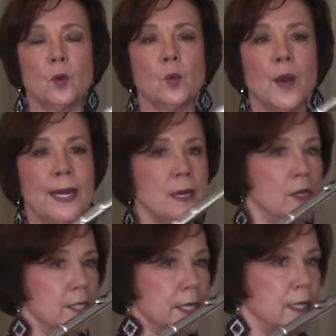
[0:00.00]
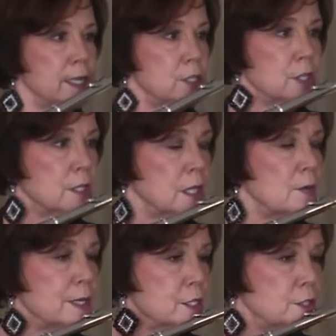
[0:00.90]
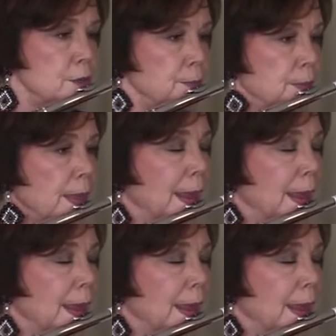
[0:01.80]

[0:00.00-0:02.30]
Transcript: great articulation in the low register.